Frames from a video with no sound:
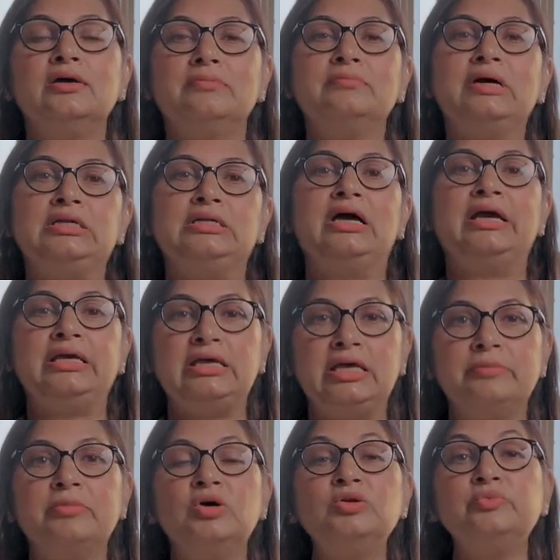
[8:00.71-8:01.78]
But I
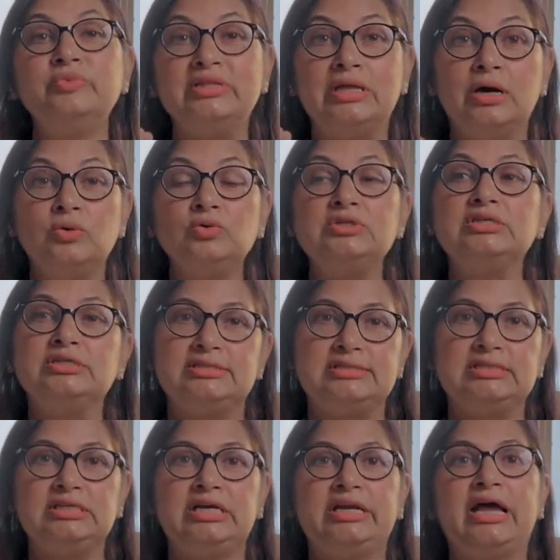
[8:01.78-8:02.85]
came out without a
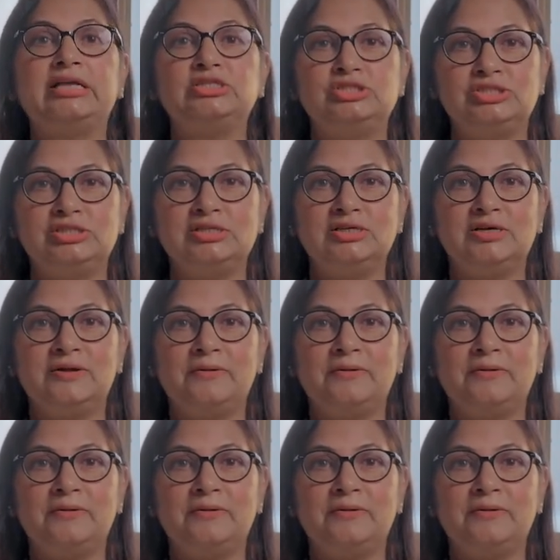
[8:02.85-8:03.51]
scratch,